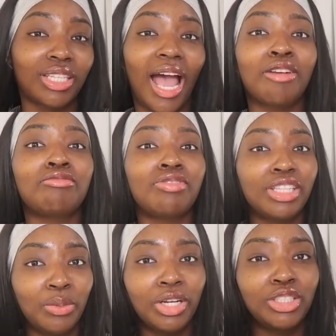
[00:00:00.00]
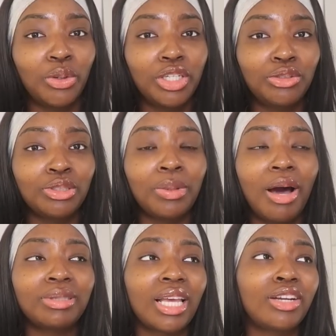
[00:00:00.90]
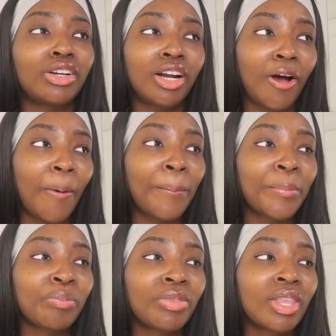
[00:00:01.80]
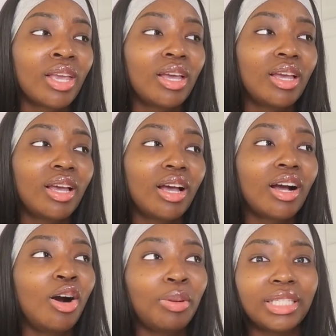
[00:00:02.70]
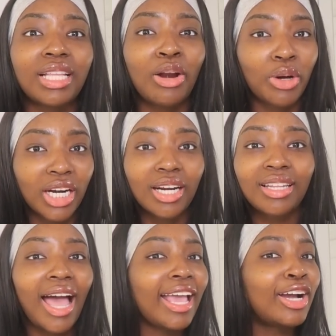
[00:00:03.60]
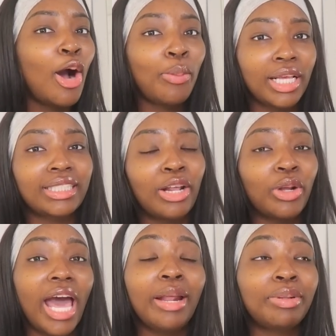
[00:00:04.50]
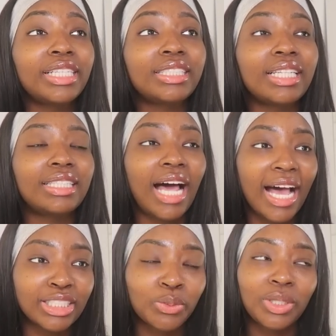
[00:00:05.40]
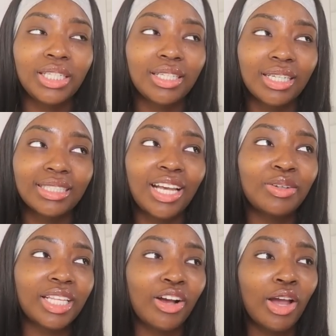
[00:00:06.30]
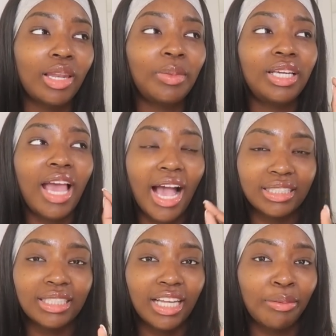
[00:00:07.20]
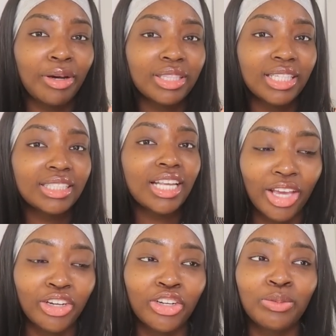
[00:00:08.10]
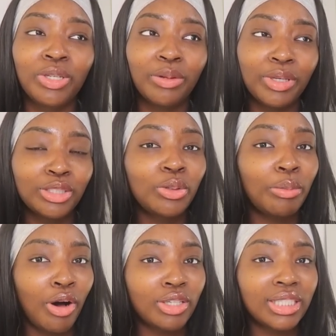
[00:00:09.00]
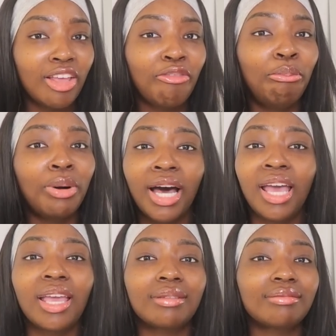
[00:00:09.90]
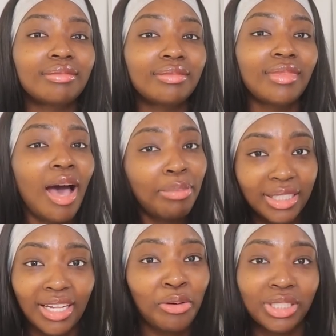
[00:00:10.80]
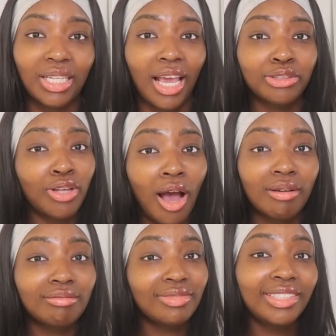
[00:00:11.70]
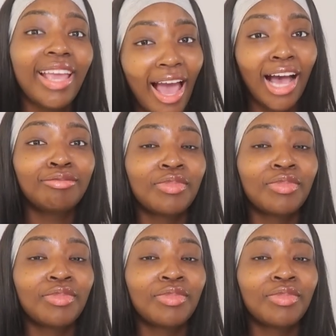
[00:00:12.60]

I really want to Joe and the Juice, but I was like, girl, go place that order. Like, go place that order. I didn't place it last week because I was like, okay, let me actually think about this. Okay, girl, you being a bit too impulsive, but I'm placing that order today. So, yeah.